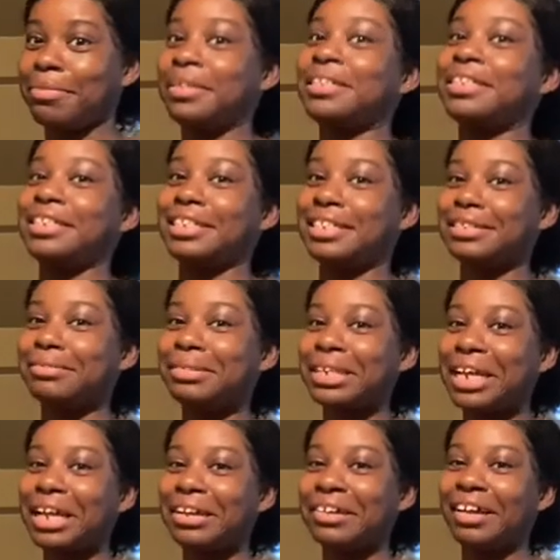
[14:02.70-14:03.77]
pee that we
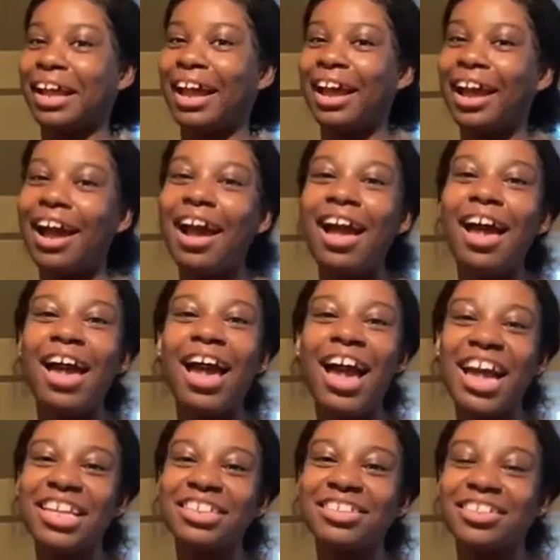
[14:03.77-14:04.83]
got, okay?
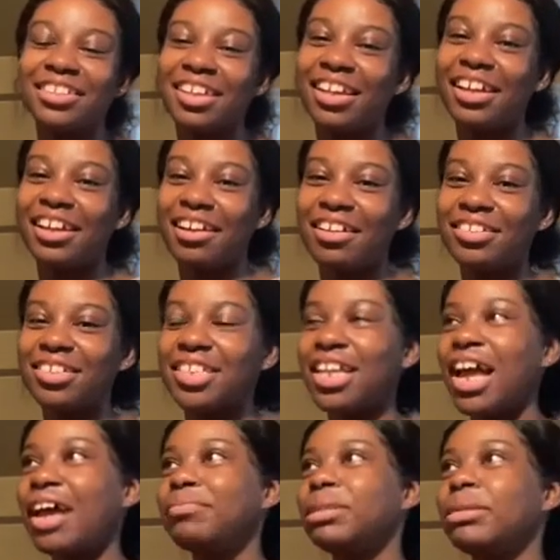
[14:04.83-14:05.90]
And it's like, honestly,
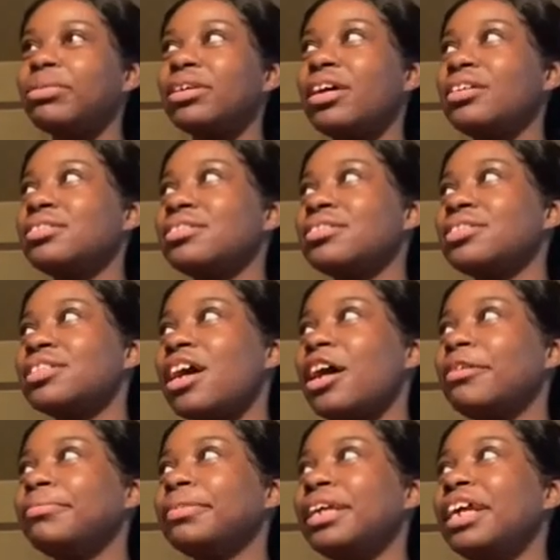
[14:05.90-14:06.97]
I've never gotten
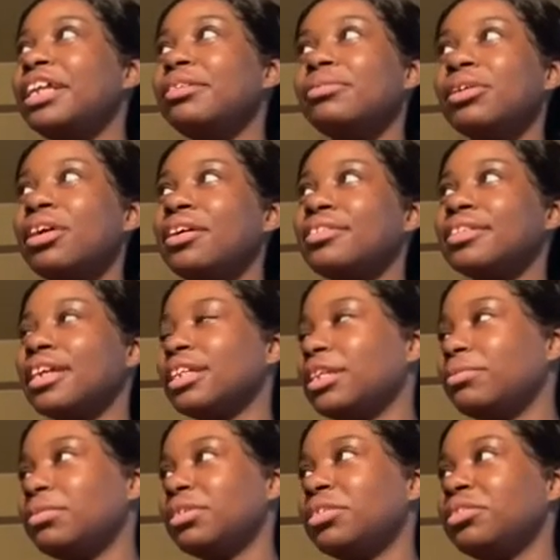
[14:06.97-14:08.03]
stopped anywhere else I
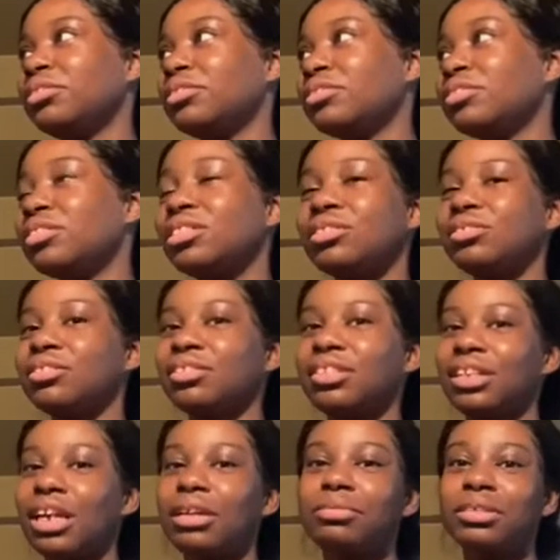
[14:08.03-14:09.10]
lived in New York.
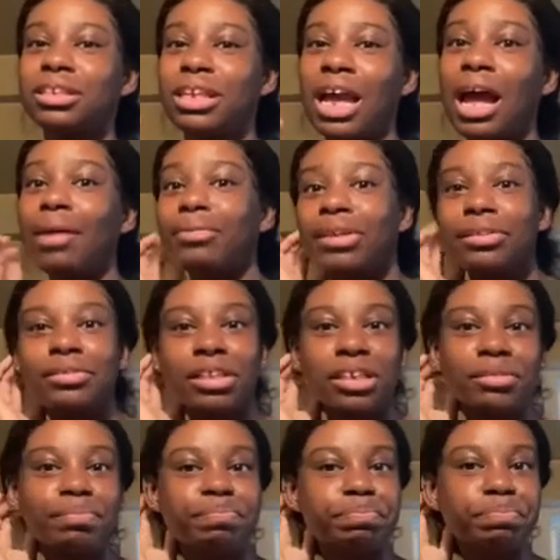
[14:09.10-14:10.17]
Seriously, I really haven't. Like
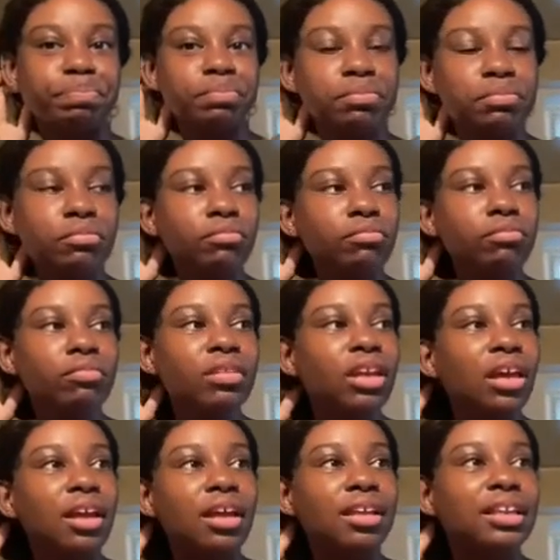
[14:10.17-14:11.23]

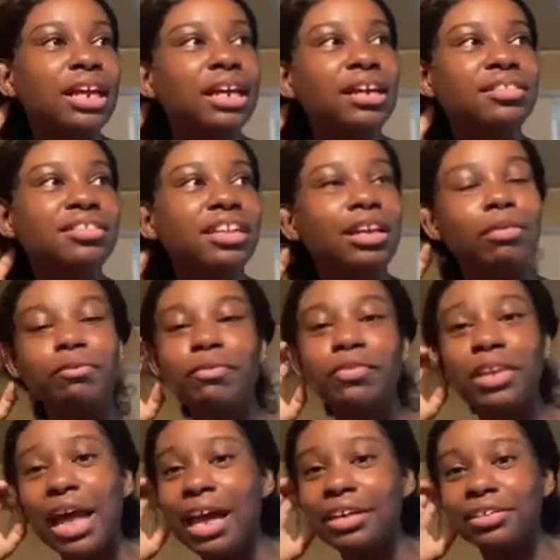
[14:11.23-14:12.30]
I said, I'm
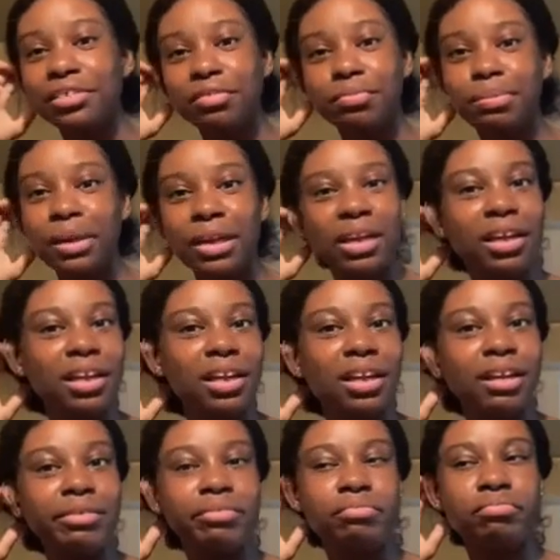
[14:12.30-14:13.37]
flattered, but
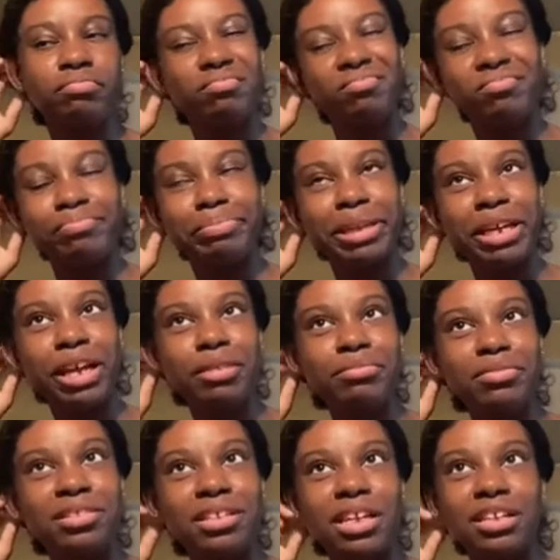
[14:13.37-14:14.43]
it
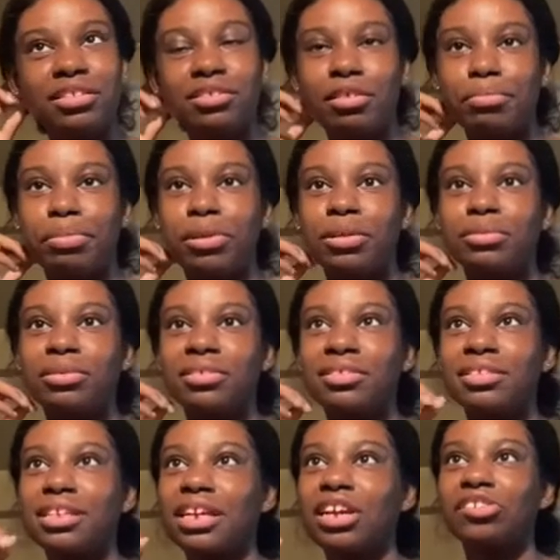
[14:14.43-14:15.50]
becomes like to a point where
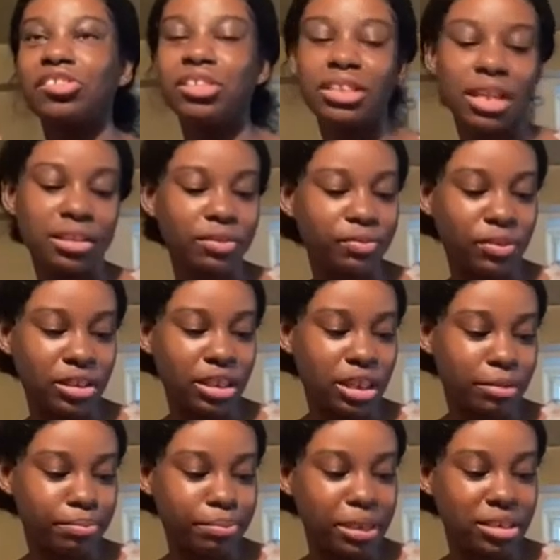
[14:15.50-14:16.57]
it's like I shouldn't have to feel like
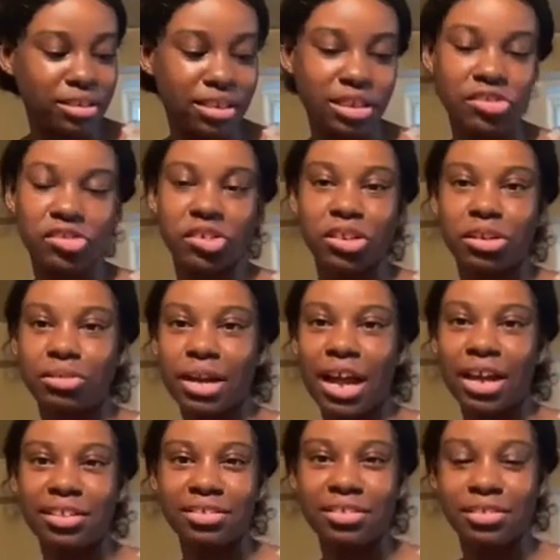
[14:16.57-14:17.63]
I'm being sexually
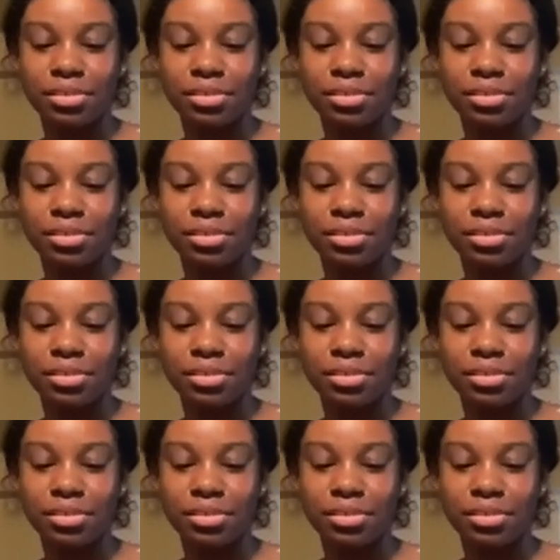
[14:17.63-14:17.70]
harassed.